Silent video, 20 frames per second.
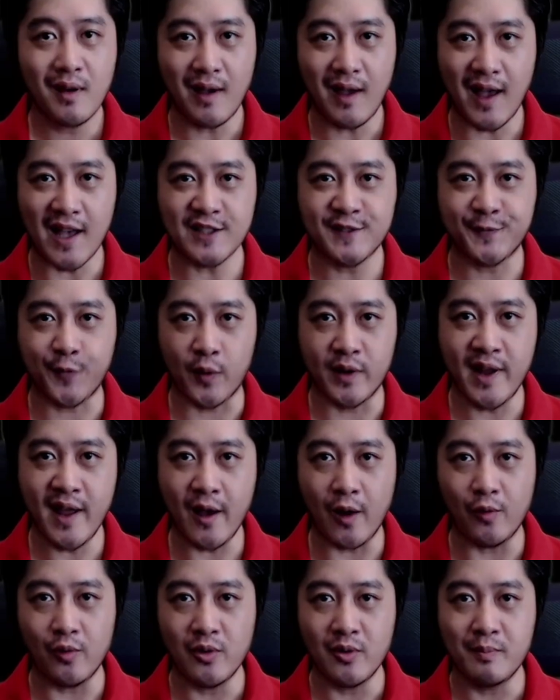As for
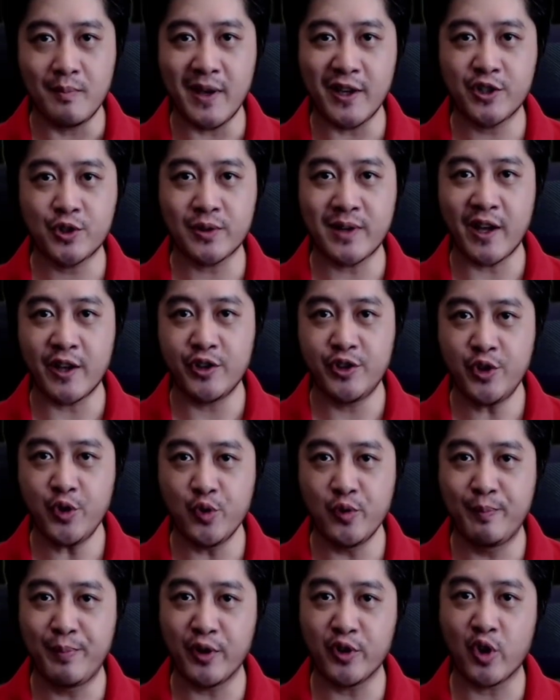now, make sure that
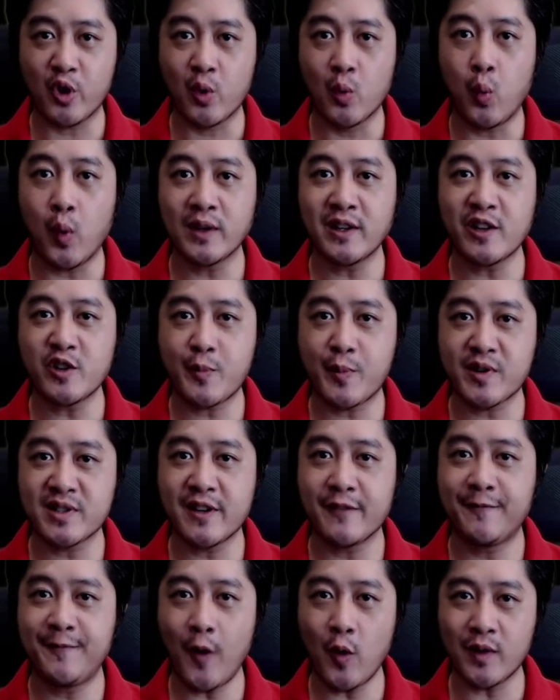you put your 100%
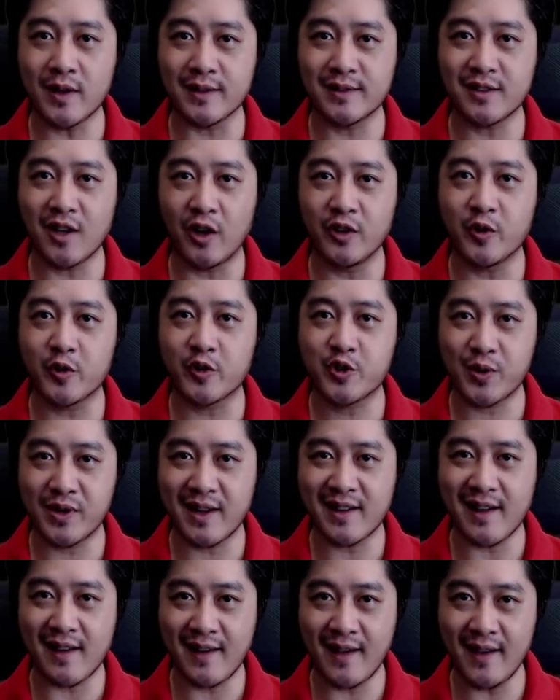focus on your
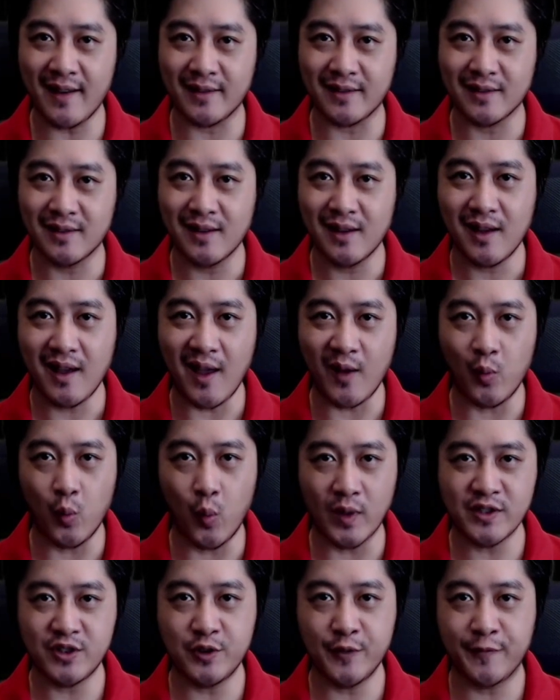training at hand, and
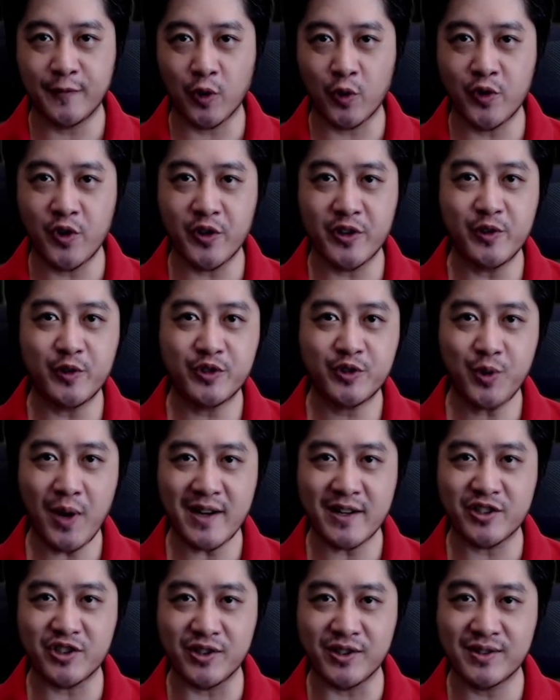once you've learned your new
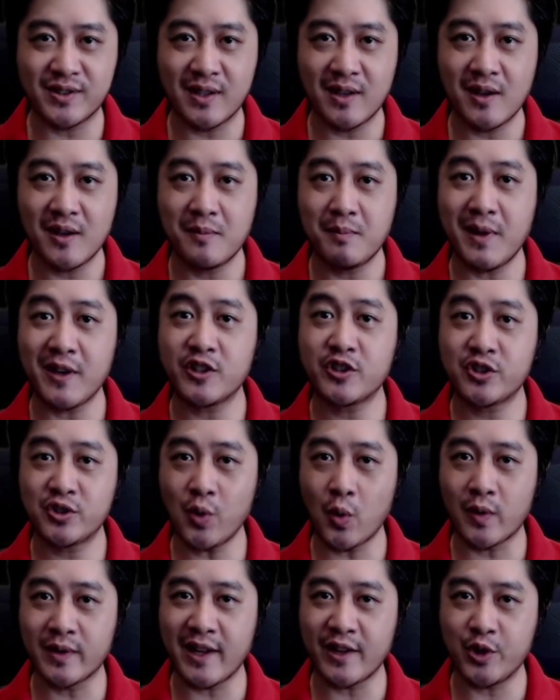strategies, make
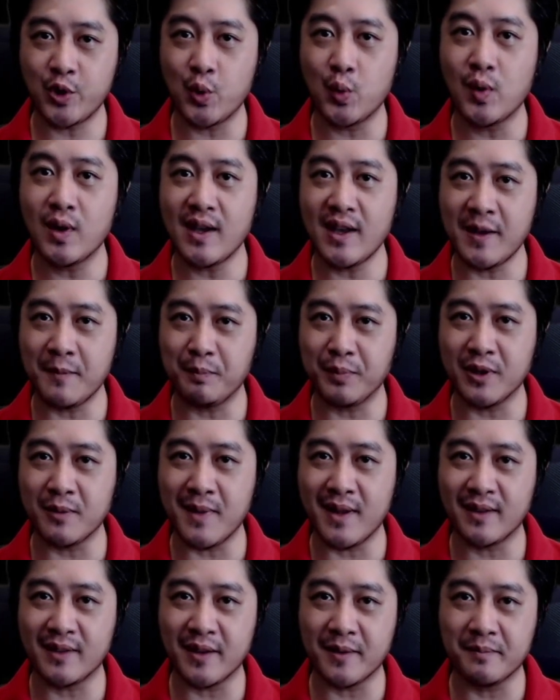sure that you implement them.